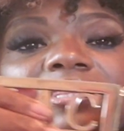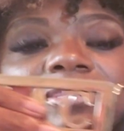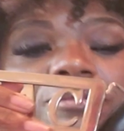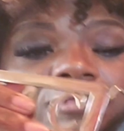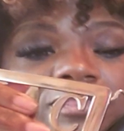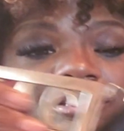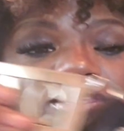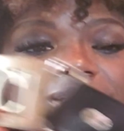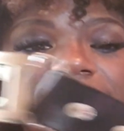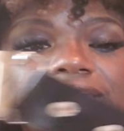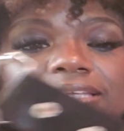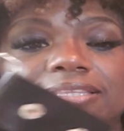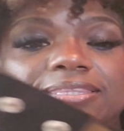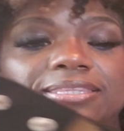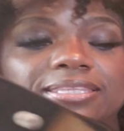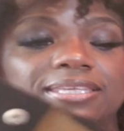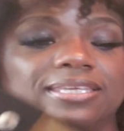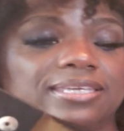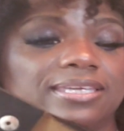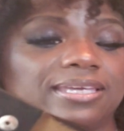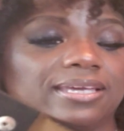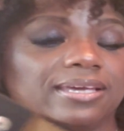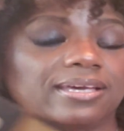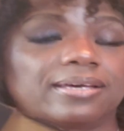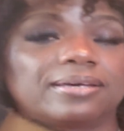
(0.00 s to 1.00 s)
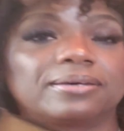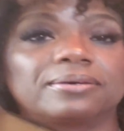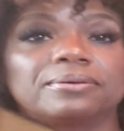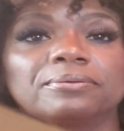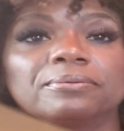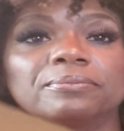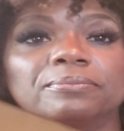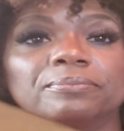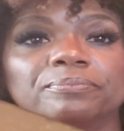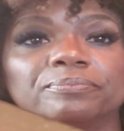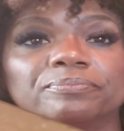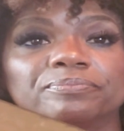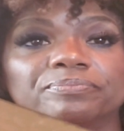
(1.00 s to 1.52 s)
look at the
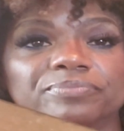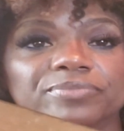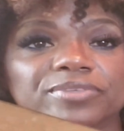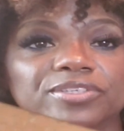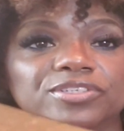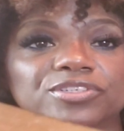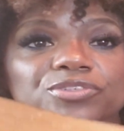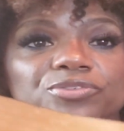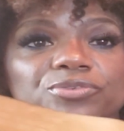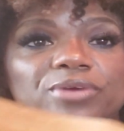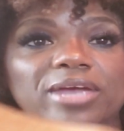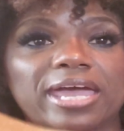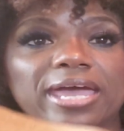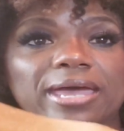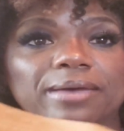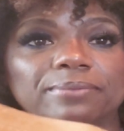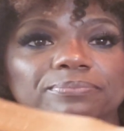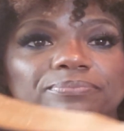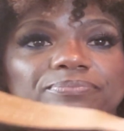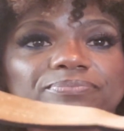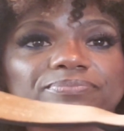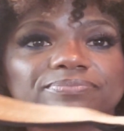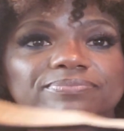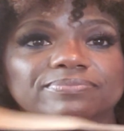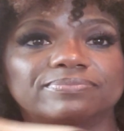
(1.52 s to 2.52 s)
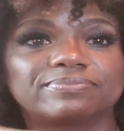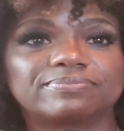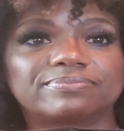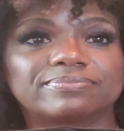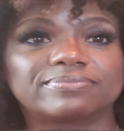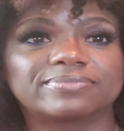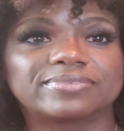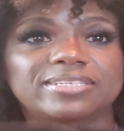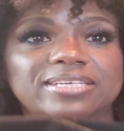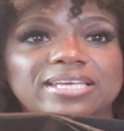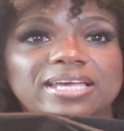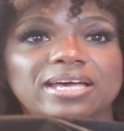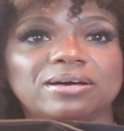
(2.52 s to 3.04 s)
strap.
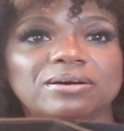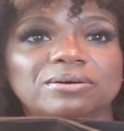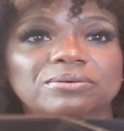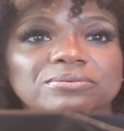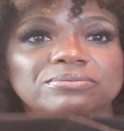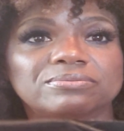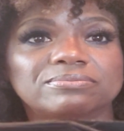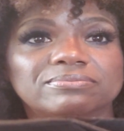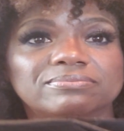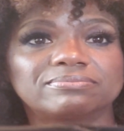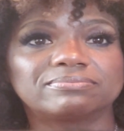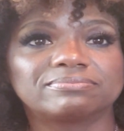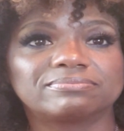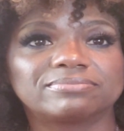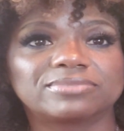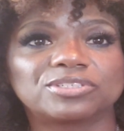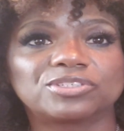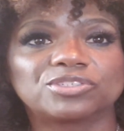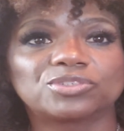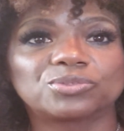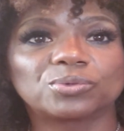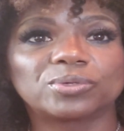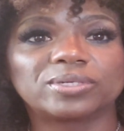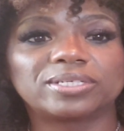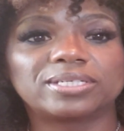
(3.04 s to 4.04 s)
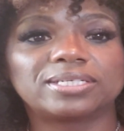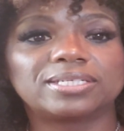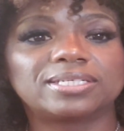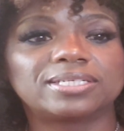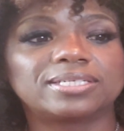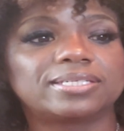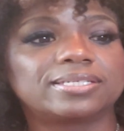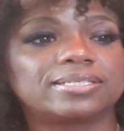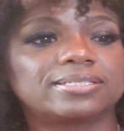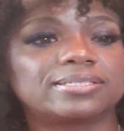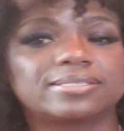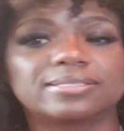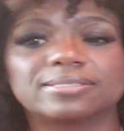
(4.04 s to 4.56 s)
See how destroyed it
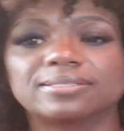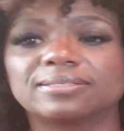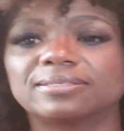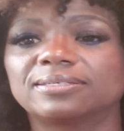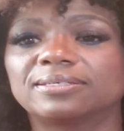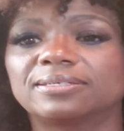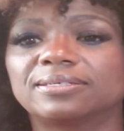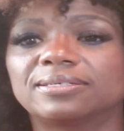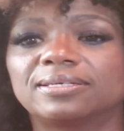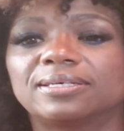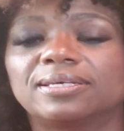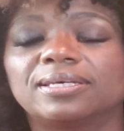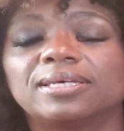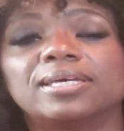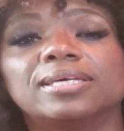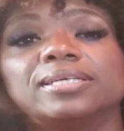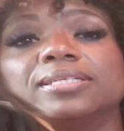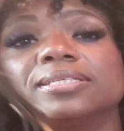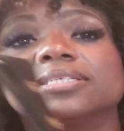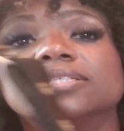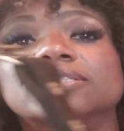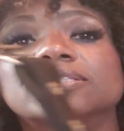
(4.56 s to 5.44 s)
is? And